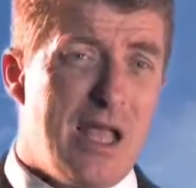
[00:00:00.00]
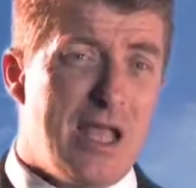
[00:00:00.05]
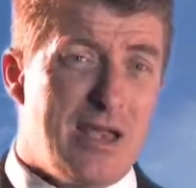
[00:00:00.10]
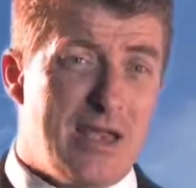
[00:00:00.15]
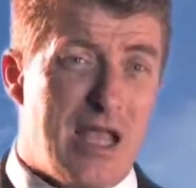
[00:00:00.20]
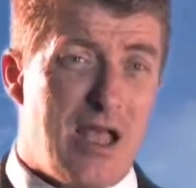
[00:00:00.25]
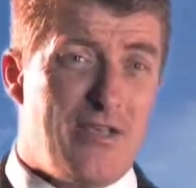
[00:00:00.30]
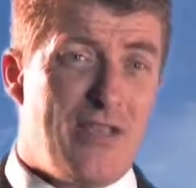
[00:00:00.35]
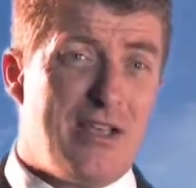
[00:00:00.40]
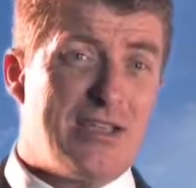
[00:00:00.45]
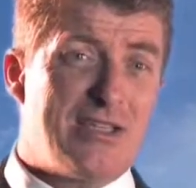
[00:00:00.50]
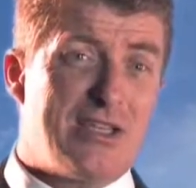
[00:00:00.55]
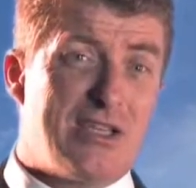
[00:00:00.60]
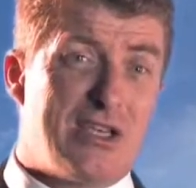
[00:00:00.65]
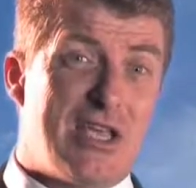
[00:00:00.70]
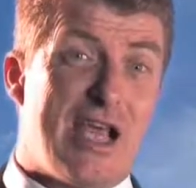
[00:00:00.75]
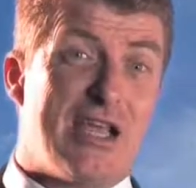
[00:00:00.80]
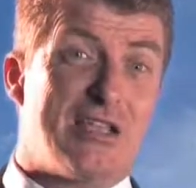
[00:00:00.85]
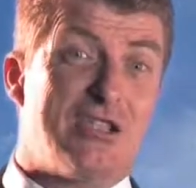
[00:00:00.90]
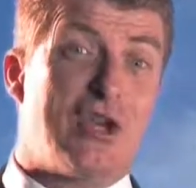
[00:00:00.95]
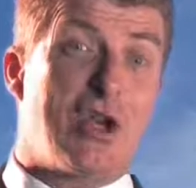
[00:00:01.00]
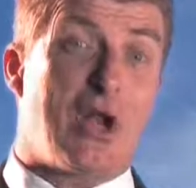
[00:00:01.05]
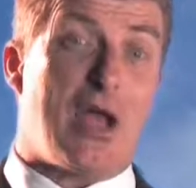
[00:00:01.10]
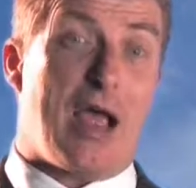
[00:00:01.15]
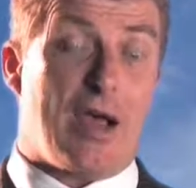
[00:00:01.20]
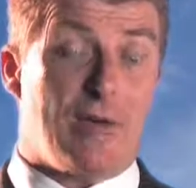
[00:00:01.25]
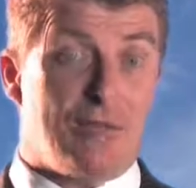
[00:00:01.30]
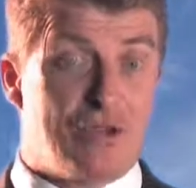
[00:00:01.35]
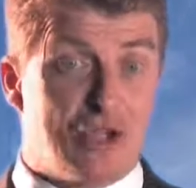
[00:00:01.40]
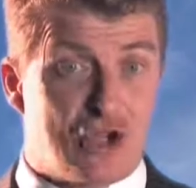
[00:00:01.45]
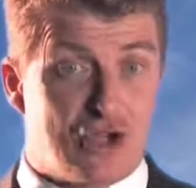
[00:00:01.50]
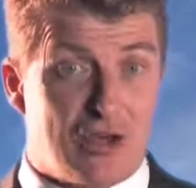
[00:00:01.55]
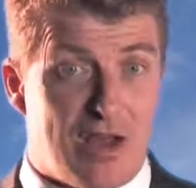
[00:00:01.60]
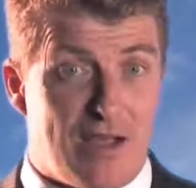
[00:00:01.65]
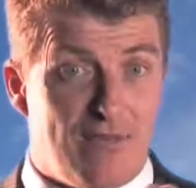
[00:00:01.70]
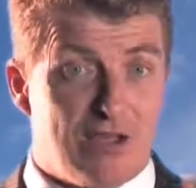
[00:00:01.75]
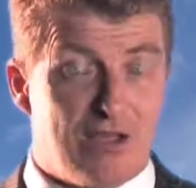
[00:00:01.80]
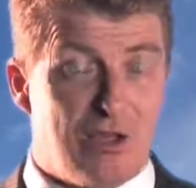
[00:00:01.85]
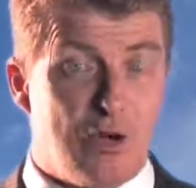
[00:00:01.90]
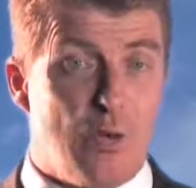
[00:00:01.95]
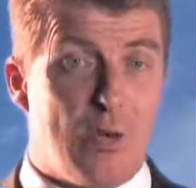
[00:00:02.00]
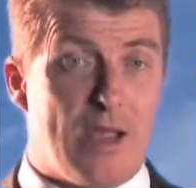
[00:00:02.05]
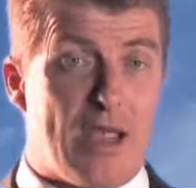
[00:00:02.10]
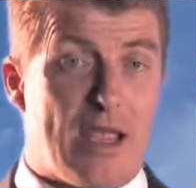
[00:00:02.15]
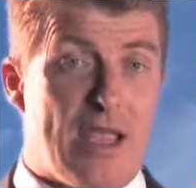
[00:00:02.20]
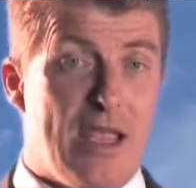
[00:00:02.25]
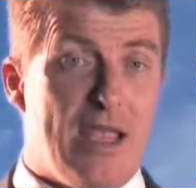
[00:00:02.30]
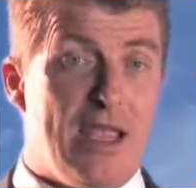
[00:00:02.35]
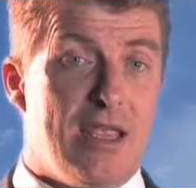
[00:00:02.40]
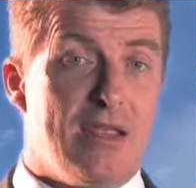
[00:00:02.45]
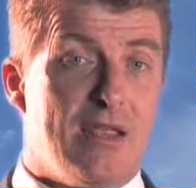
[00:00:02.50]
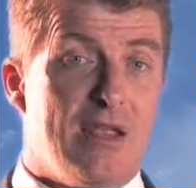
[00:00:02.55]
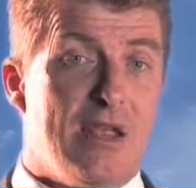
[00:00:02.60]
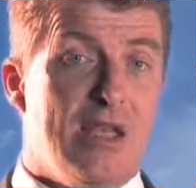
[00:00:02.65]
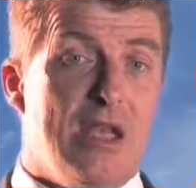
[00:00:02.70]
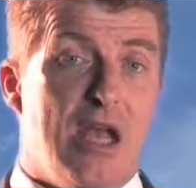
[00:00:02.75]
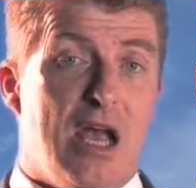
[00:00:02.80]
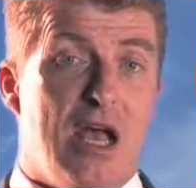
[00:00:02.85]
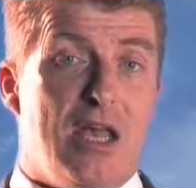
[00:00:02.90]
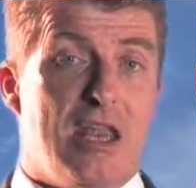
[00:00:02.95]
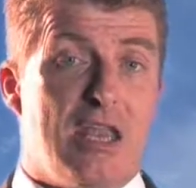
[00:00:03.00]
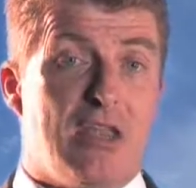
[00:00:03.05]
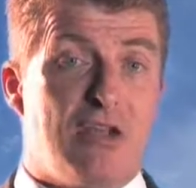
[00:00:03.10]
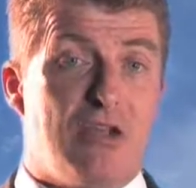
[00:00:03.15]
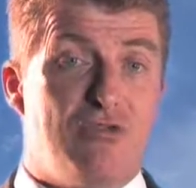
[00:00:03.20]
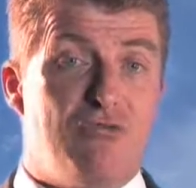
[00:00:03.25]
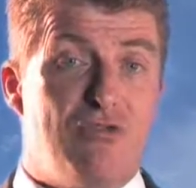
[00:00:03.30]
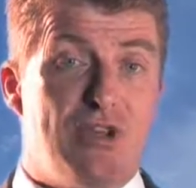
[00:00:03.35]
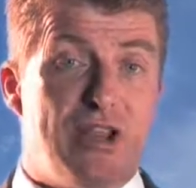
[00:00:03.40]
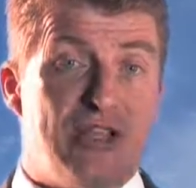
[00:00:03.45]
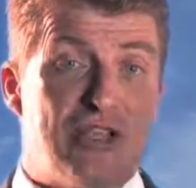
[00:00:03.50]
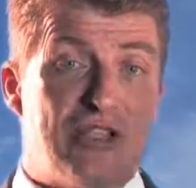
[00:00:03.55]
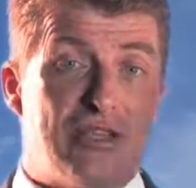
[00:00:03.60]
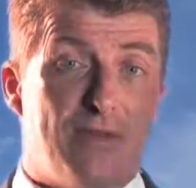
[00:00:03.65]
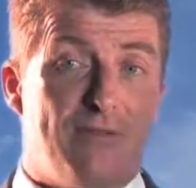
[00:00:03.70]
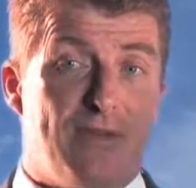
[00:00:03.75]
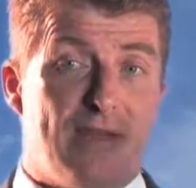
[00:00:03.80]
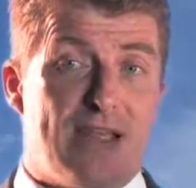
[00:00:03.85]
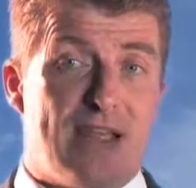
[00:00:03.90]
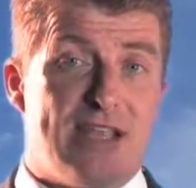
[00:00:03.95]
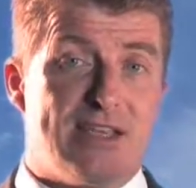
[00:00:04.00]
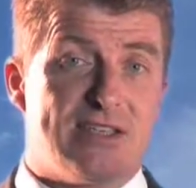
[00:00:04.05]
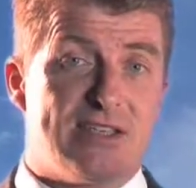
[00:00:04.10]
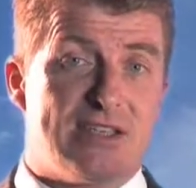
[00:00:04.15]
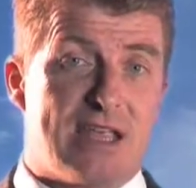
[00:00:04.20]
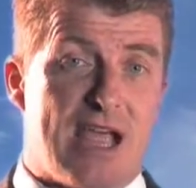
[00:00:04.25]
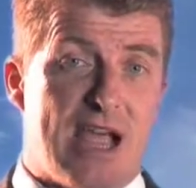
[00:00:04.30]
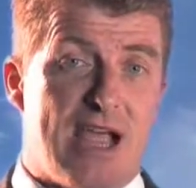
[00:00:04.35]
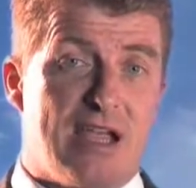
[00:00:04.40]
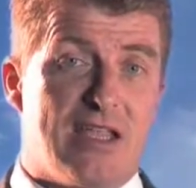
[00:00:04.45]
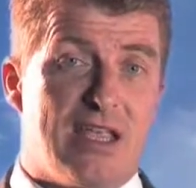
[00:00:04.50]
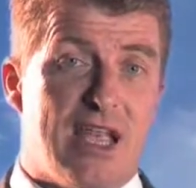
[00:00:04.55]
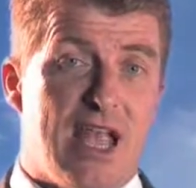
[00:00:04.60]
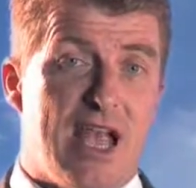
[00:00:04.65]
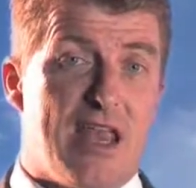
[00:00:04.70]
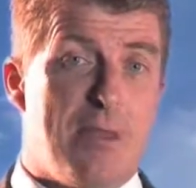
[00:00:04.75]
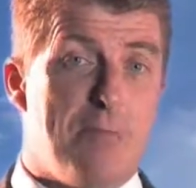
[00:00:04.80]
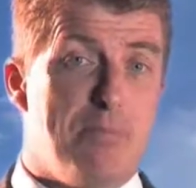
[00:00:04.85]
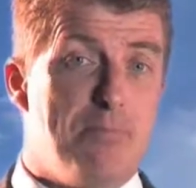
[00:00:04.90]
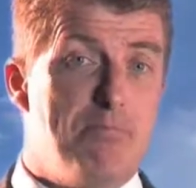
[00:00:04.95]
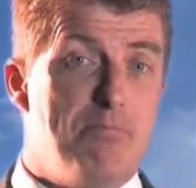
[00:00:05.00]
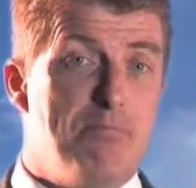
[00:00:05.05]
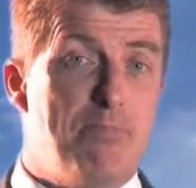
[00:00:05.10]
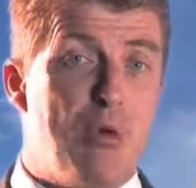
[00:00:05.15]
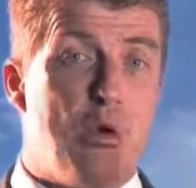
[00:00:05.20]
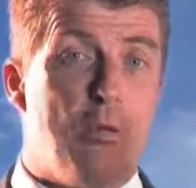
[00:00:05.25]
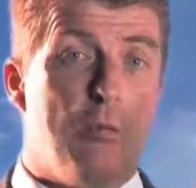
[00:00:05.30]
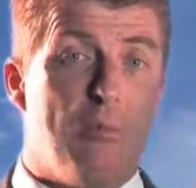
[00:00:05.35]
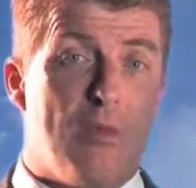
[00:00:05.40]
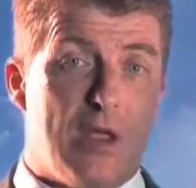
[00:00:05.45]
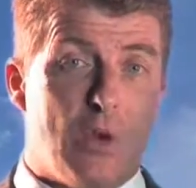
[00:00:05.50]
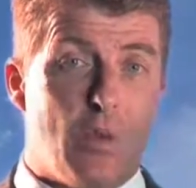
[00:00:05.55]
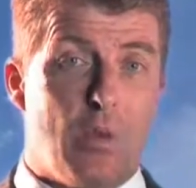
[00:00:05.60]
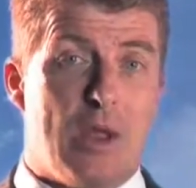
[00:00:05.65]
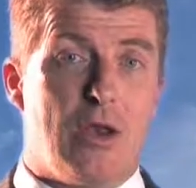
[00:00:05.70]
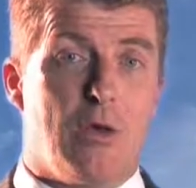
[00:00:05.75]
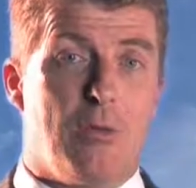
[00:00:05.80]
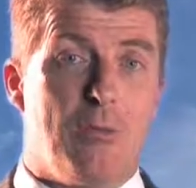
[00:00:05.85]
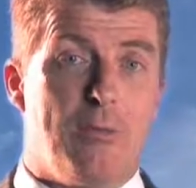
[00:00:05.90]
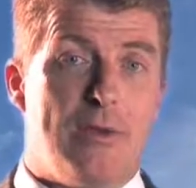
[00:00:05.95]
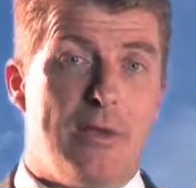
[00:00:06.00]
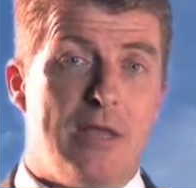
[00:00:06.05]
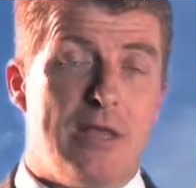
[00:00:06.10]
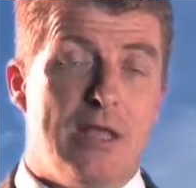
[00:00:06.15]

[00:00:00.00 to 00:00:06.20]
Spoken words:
Now this gas cloud travelled away and it reached a flare stack and it went up.